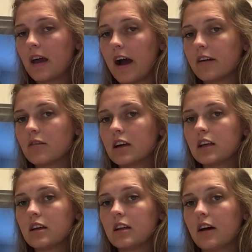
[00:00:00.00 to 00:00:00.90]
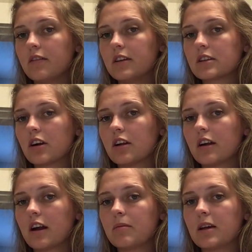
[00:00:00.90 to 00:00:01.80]
I really love this
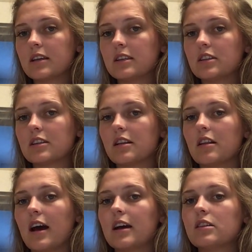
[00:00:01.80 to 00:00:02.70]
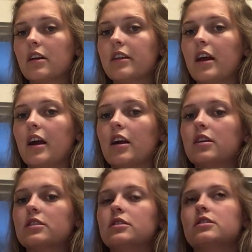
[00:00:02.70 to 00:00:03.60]
curling iron because it just glides on the
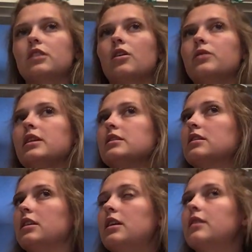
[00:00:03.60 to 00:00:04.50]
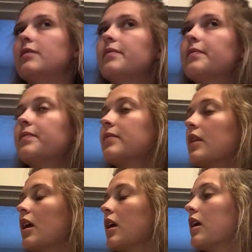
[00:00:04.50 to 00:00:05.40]
hair so easily.
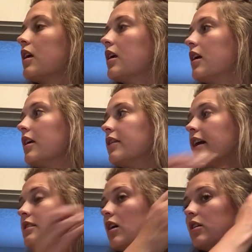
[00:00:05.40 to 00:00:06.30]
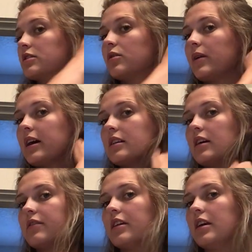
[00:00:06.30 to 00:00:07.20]
That's also why I
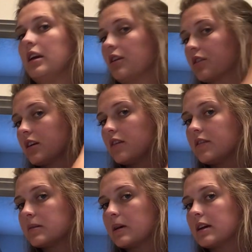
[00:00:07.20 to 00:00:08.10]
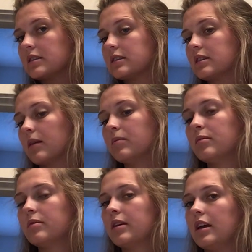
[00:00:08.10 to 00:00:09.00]
love the Heat Relief, is because
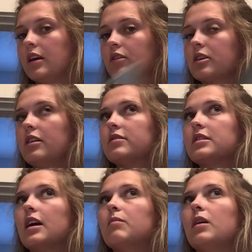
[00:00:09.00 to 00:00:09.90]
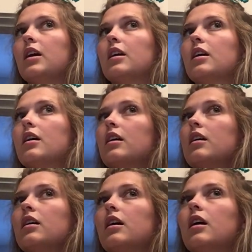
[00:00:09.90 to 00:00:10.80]
some heat reliefs can make,
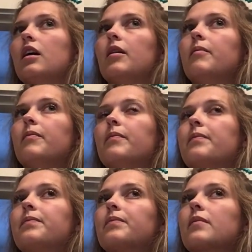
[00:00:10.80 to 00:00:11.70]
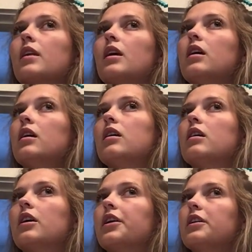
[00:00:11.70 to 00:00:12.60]

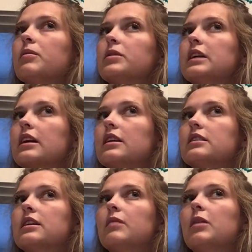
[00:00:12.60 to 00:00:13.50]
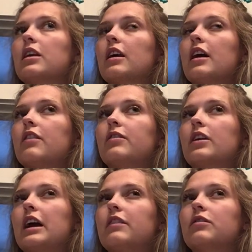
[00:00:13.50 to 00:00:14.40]
or heat protectants can make the hair feel
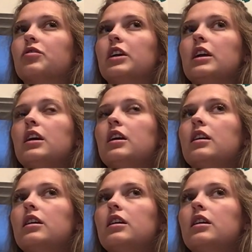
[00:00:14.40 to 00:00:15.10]
kind of gritty,